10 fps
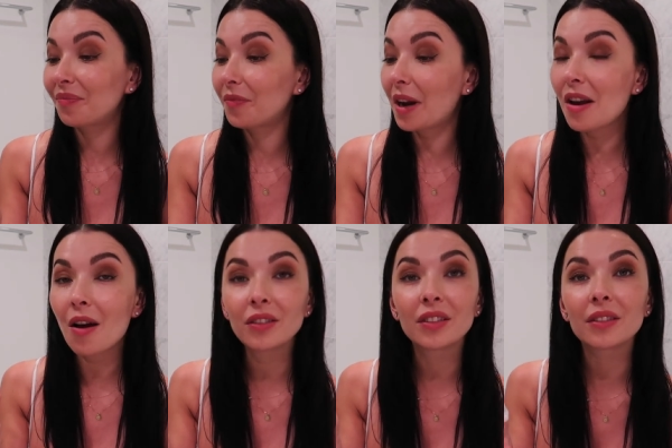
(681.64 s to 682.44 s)
why
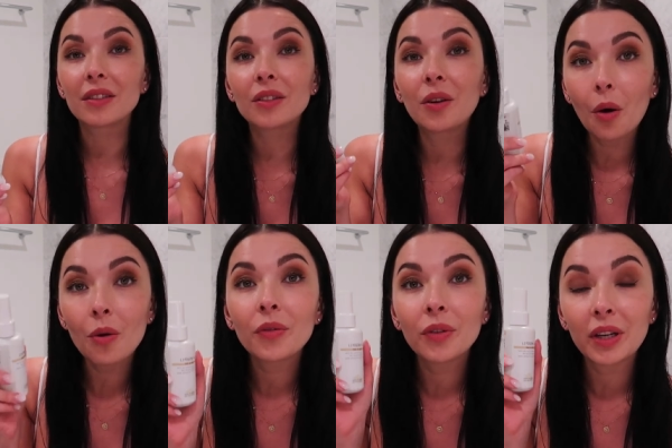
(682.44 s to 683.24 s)
not?
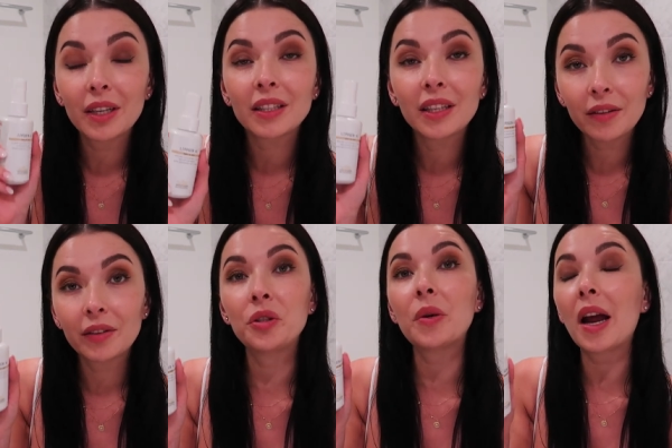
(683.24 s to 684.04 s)
Go for it, give
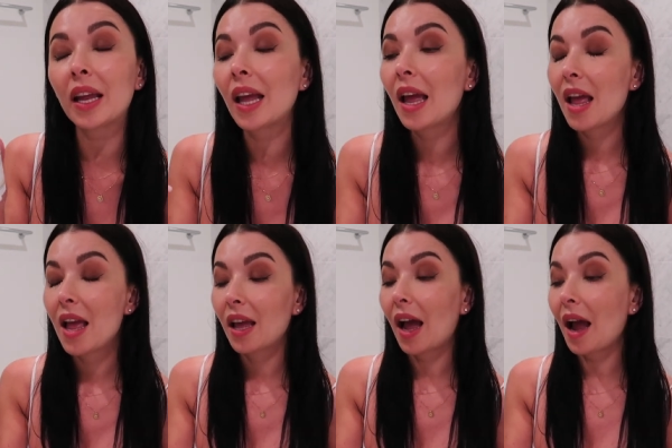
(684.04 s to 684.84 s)
it a try.
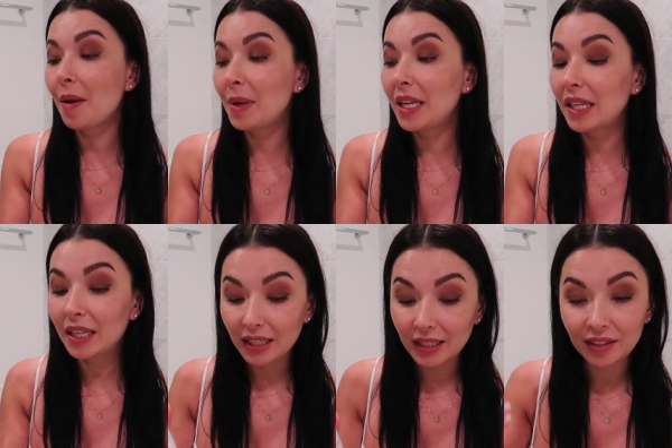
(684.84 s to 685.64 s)
I
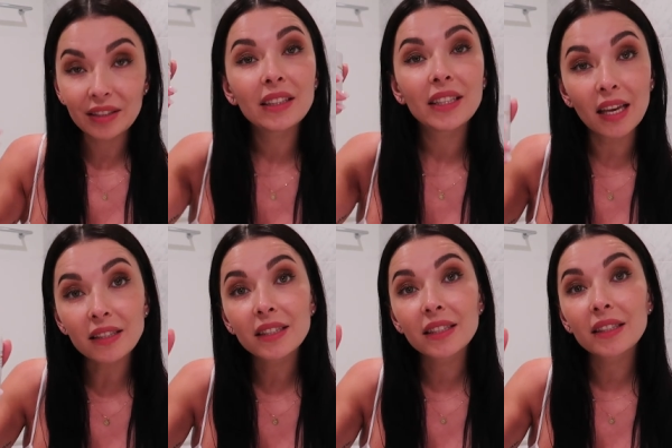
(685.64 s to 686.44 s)
mean,
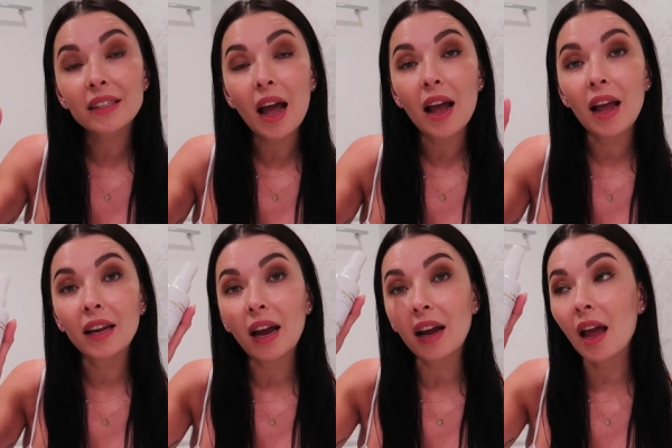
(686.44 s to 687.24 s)
yes.
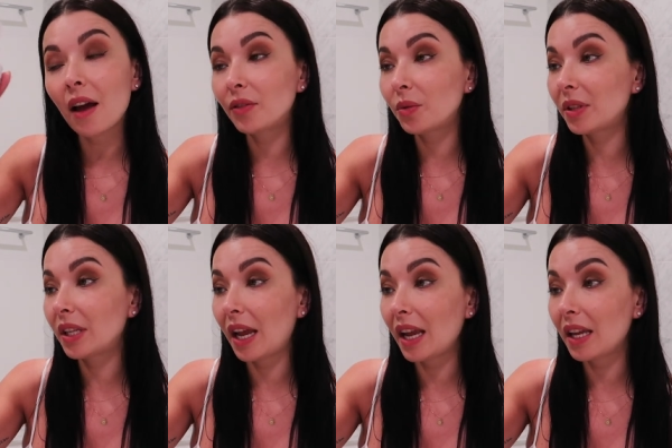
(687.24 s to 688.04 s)
And I have to
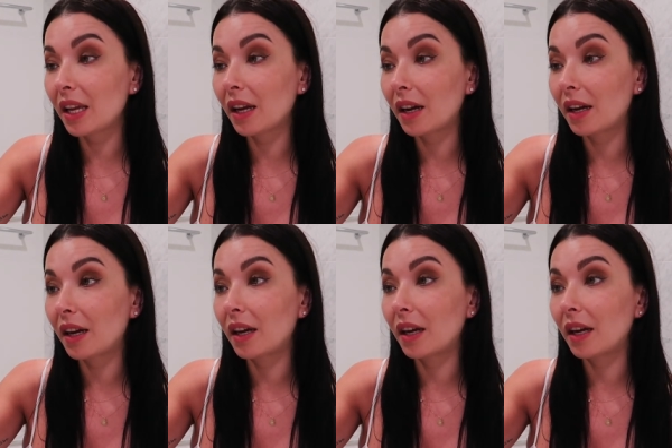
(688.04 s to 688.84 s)
say,
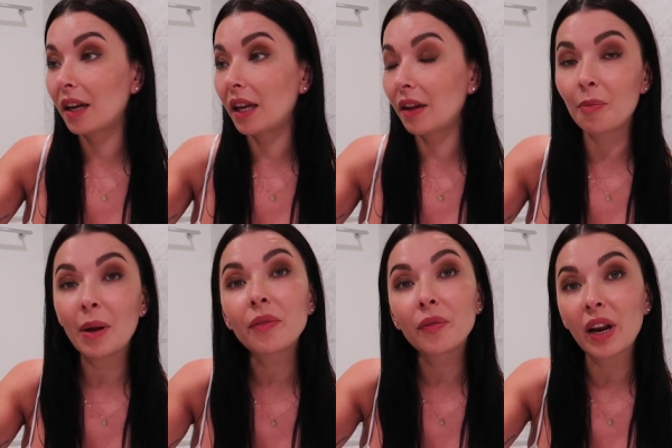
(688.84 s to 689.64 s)
if
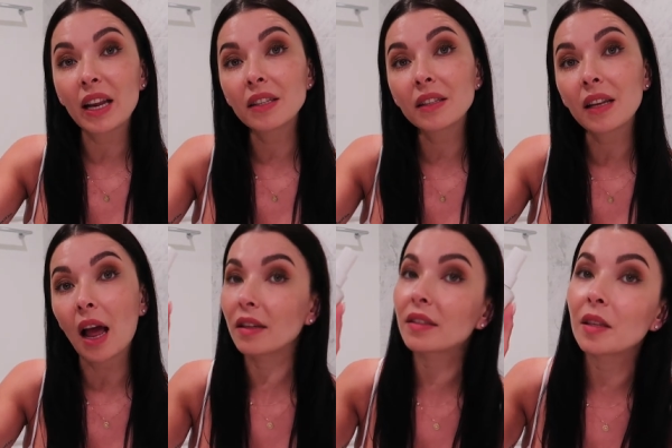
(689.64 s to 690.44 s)
my friends
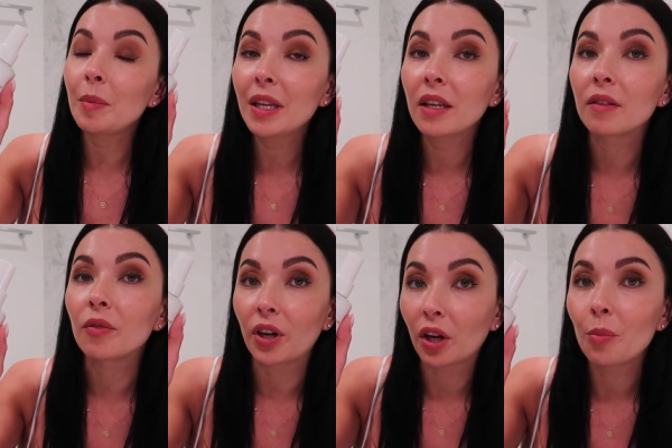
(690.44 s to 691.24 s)
ask me
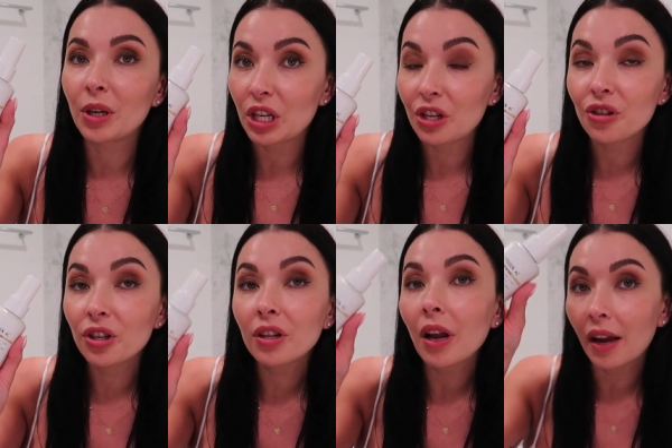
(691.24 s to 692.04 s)
for
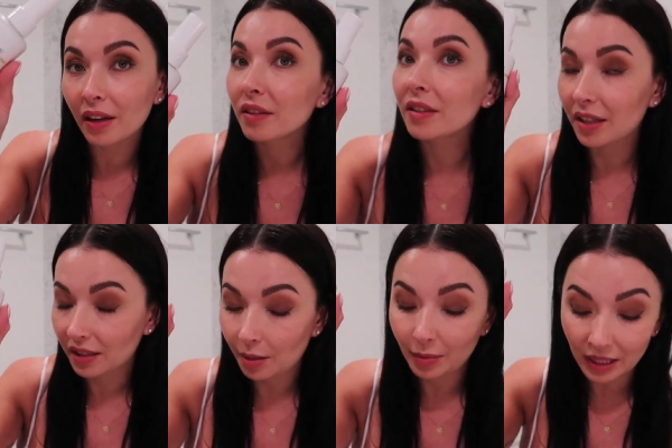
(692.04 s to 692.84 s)
recommendation, I tell
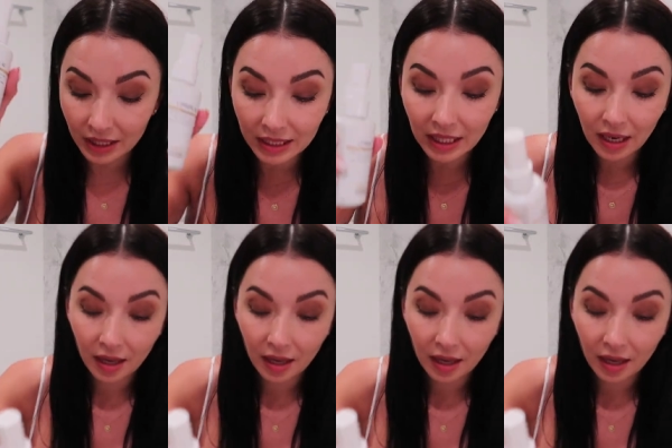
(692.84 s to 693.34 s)
them this.